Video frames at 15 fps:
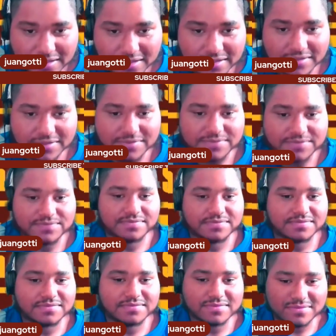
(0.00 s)

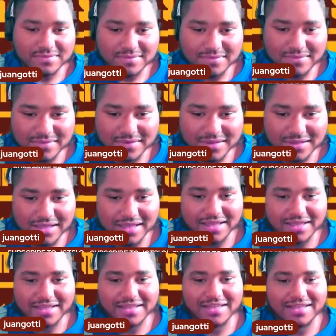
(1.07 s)

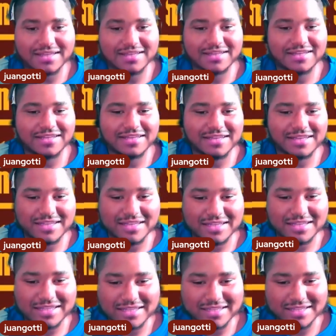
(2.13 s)

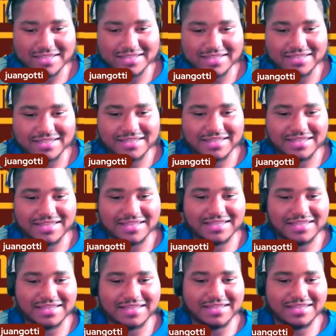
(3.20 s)

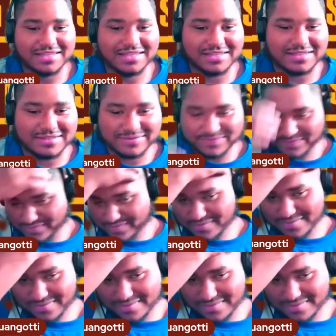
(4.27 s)
[no speech]